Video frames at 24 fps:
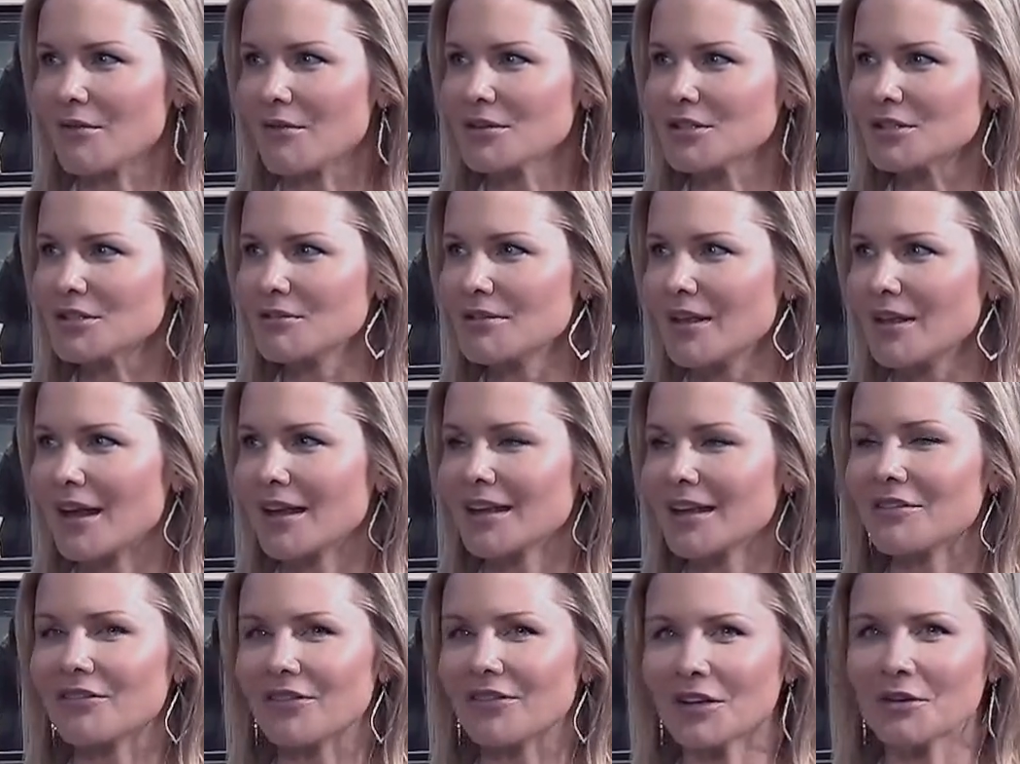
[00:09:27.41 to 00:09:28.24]
I would do
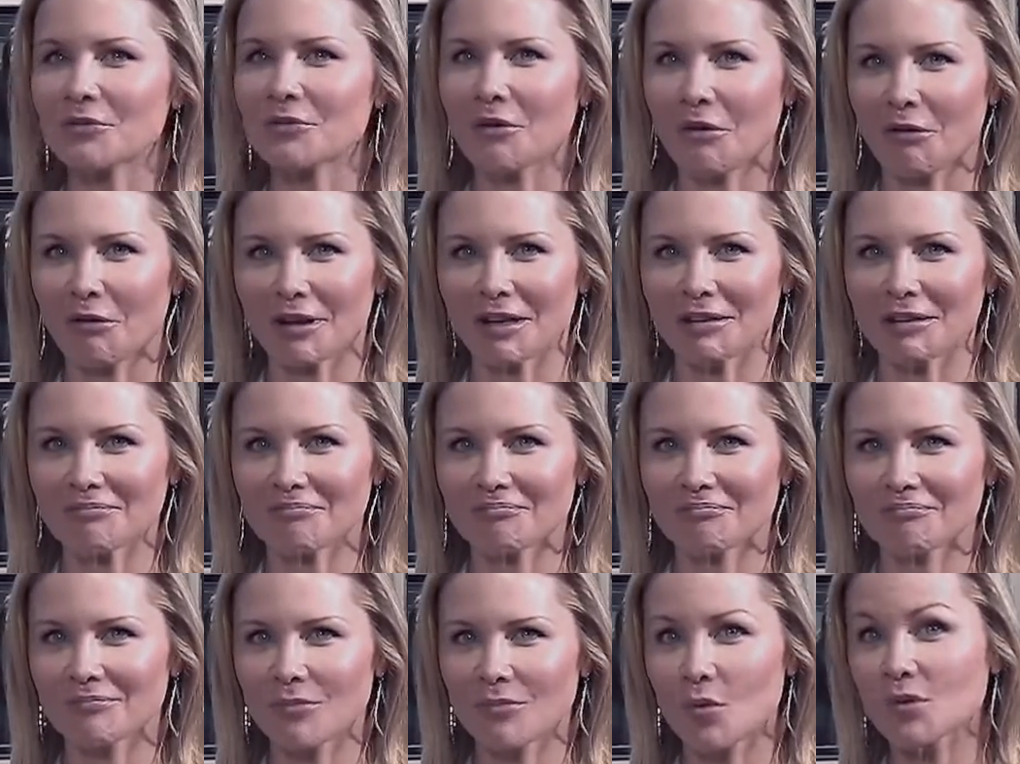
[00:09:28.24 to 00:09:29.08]
that if he wrote it,
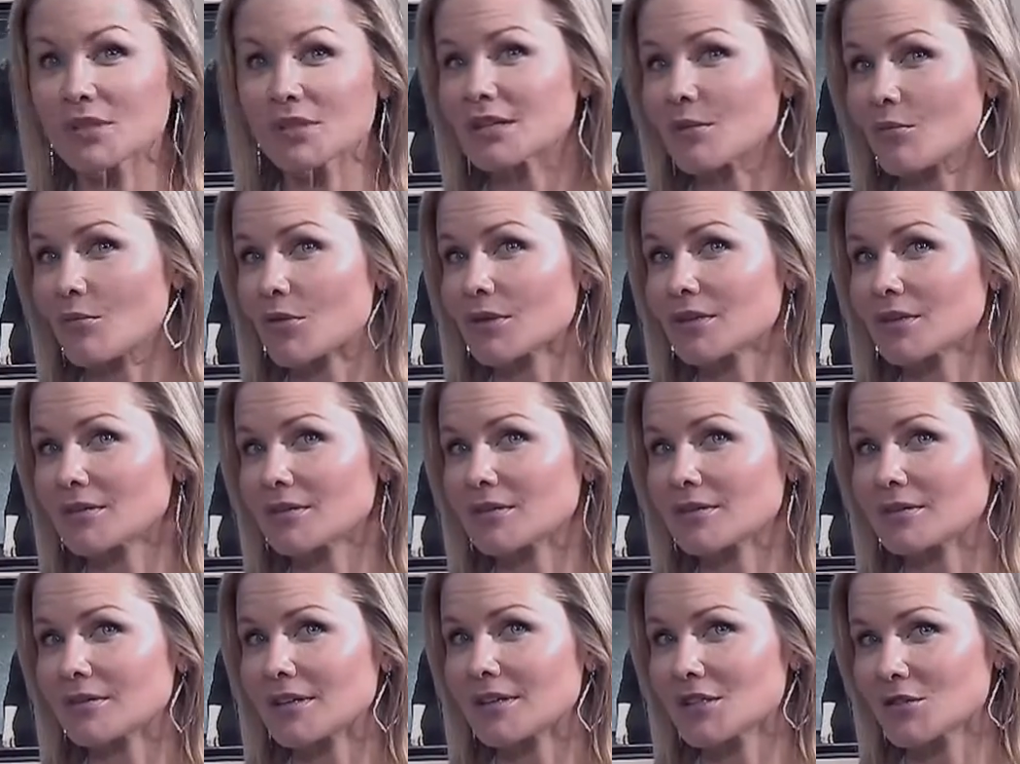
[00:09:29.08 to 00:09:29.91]
or someone
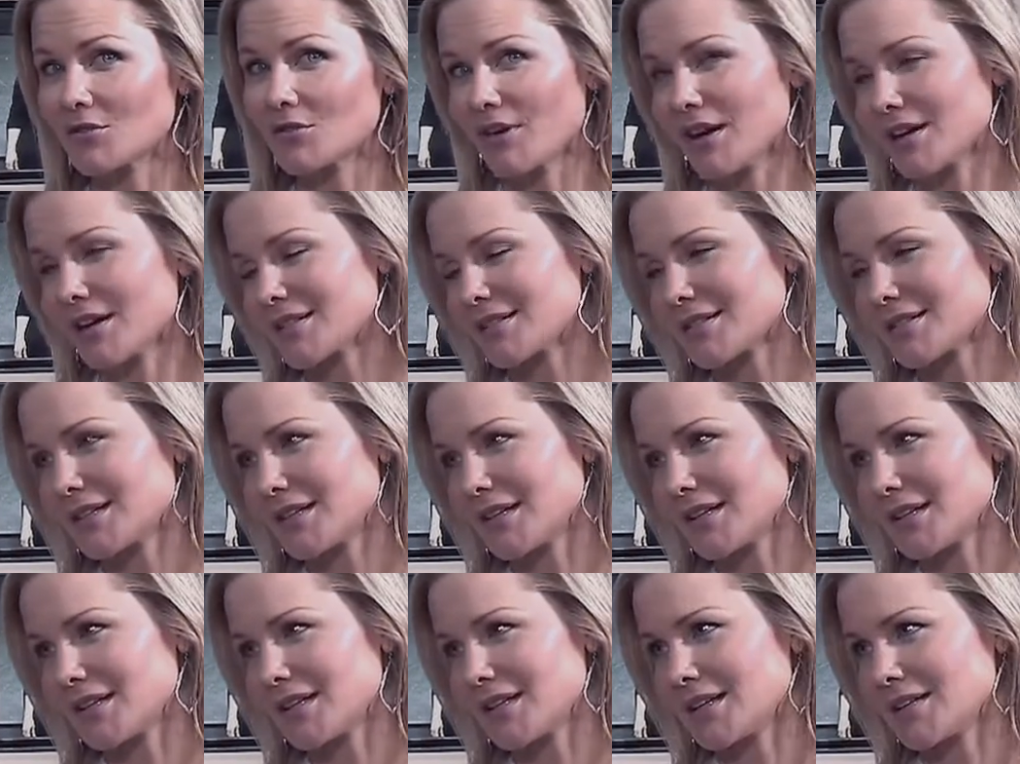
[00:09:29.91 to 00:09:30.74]
as great as
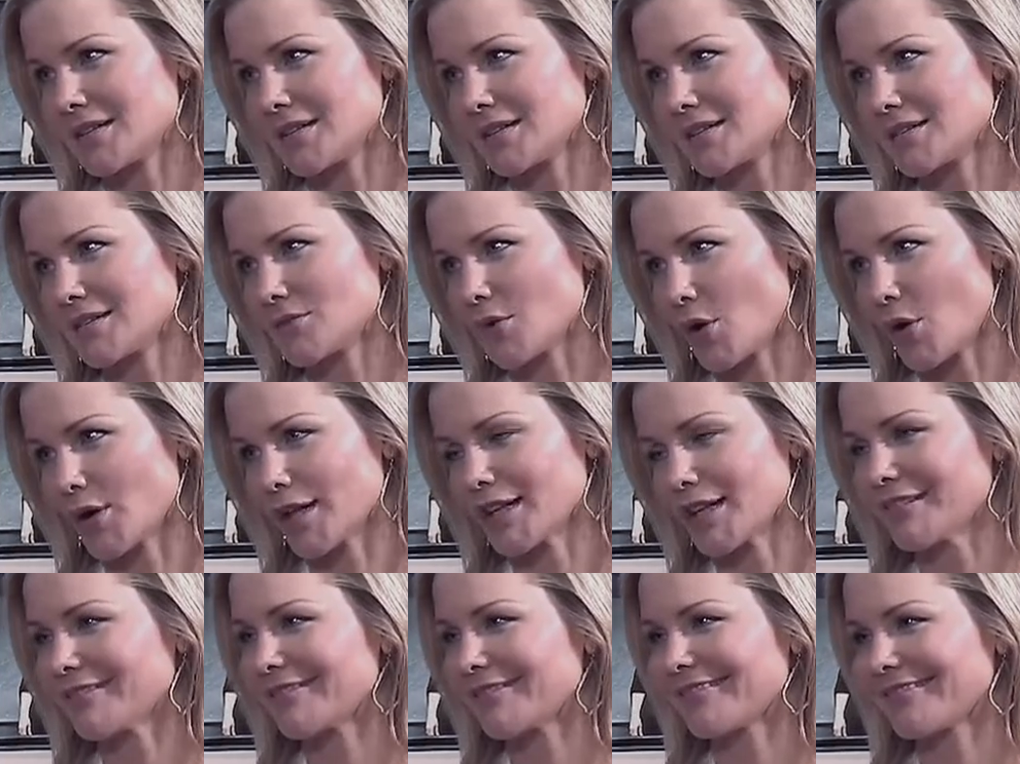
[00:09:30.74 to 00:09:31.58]
he wrote
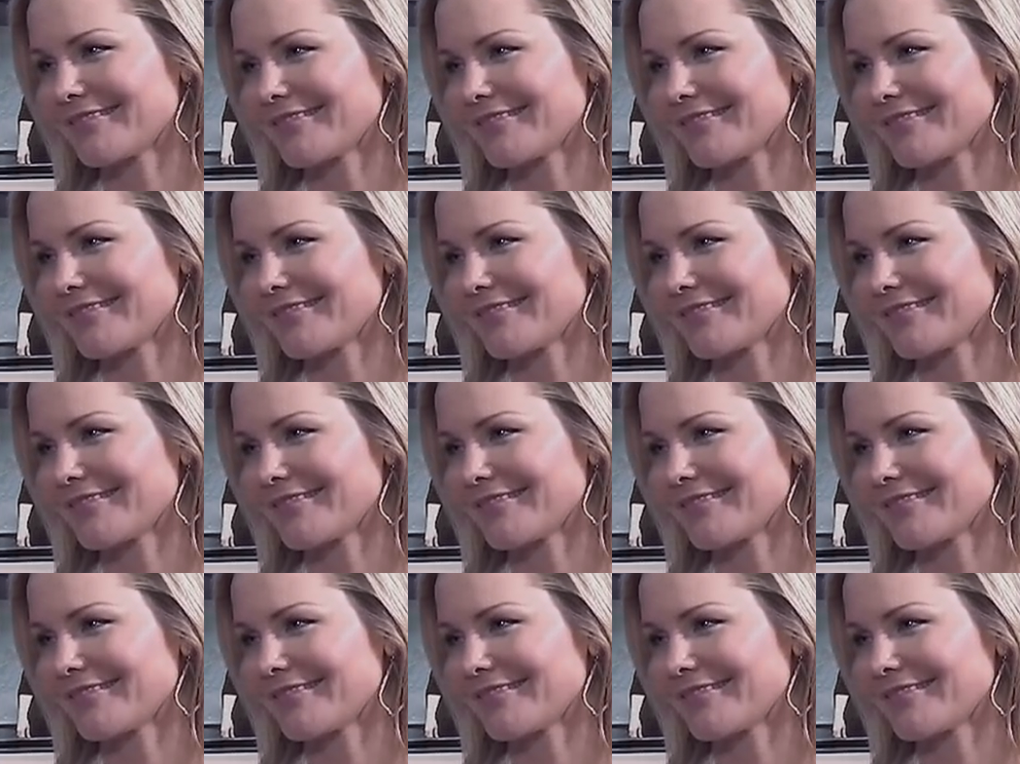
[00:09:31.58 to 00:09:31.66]
it.